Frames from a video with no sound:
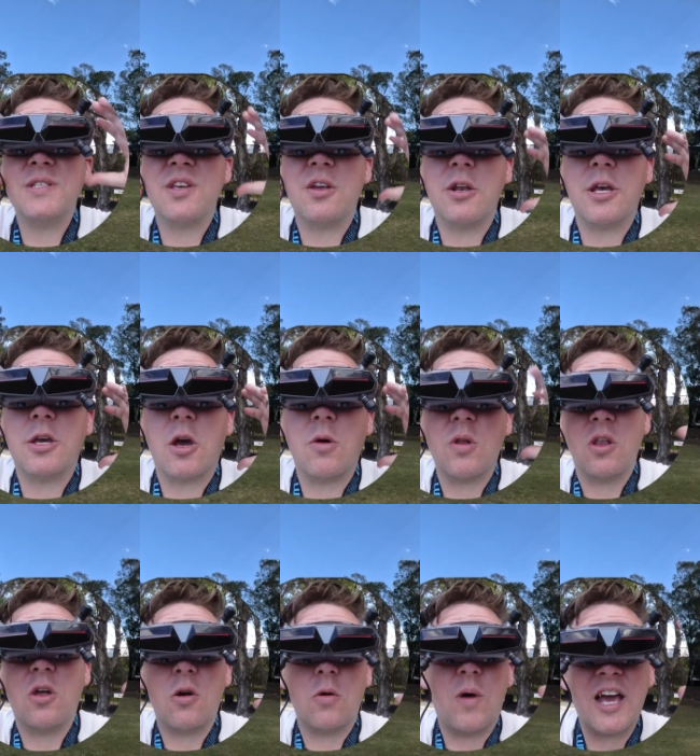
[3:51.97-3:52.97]
certainly go a
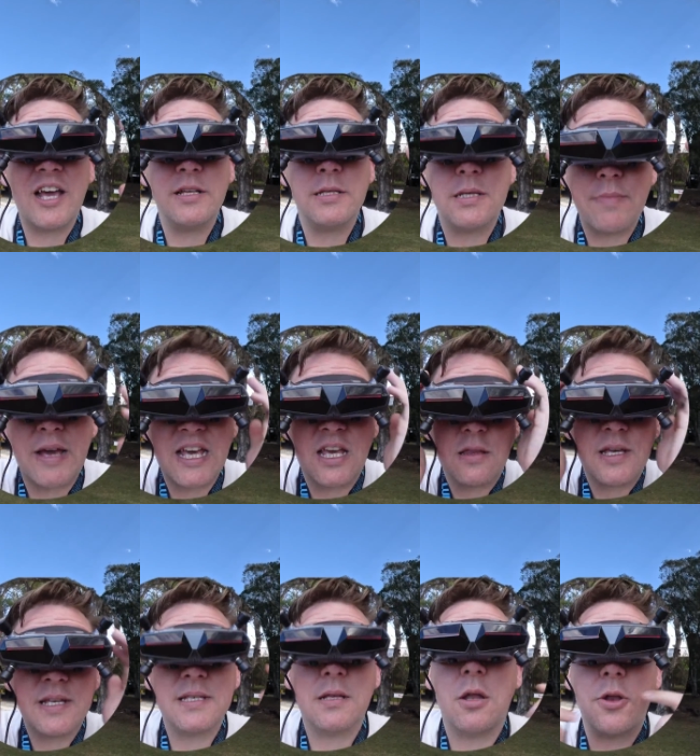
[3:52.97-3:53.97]
long way into making
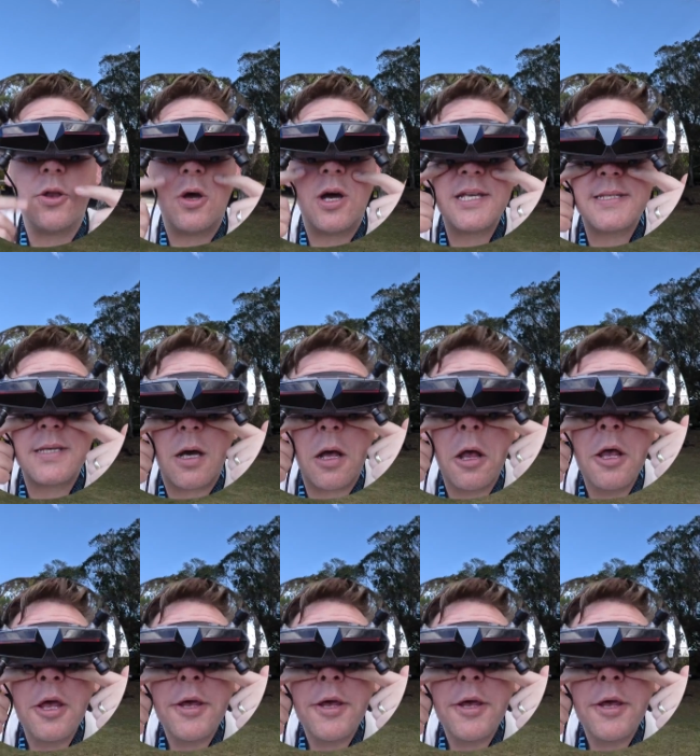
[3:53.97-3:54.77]
these a lot nicer.